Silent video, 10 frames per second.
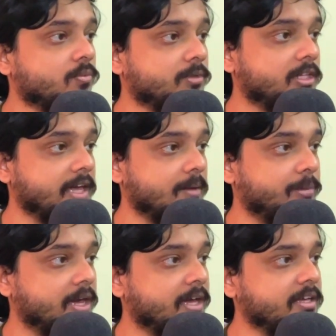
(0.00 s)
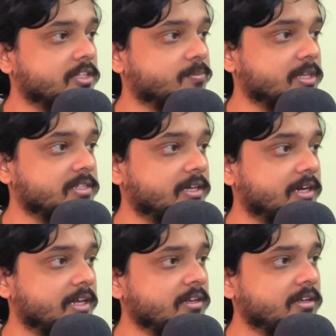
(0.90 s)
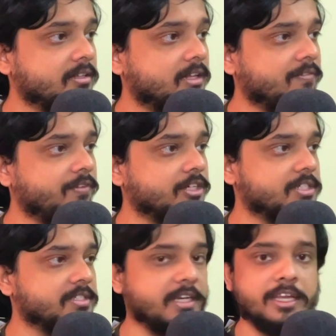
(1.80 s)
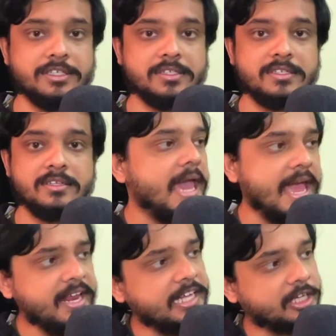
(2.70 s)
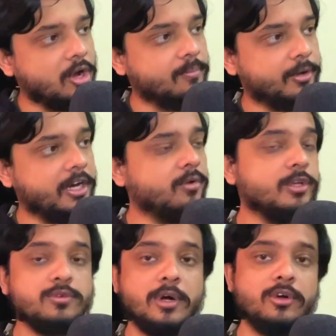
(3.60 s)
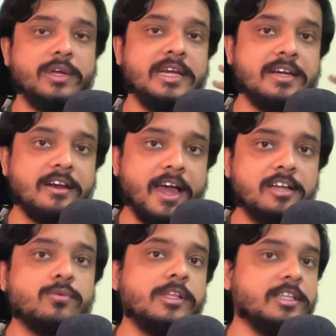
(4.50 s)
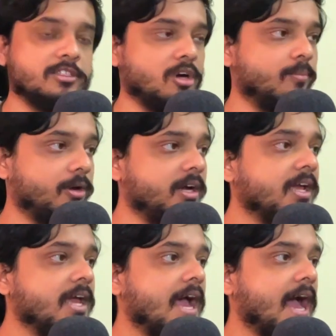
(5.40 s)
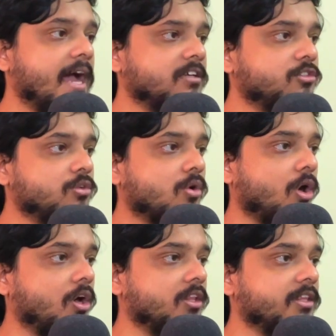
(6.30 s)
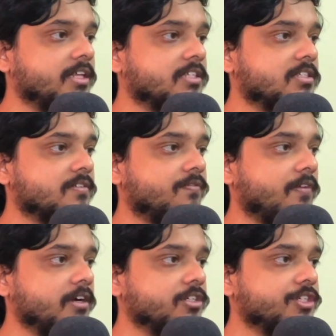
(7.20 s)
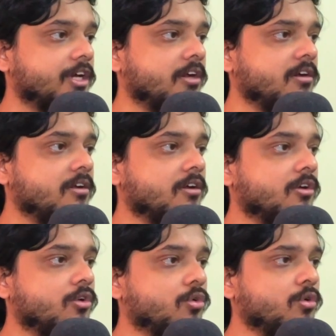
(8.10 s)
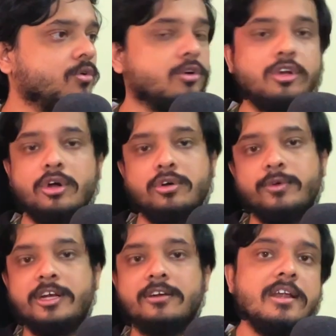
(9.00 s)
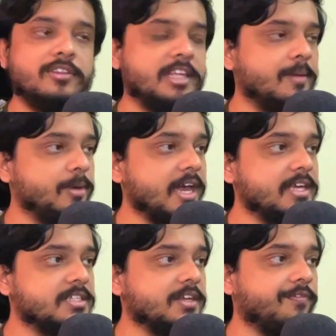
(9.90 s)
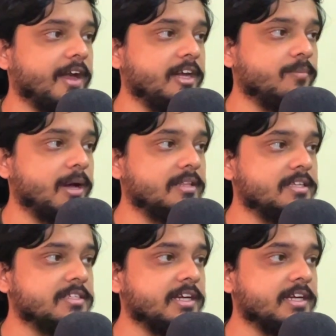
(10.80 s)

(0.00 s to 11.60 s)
The API is basically the function signatures. Any other component which want to interact with this component has to call this function to talk to it. Now the API is defined by this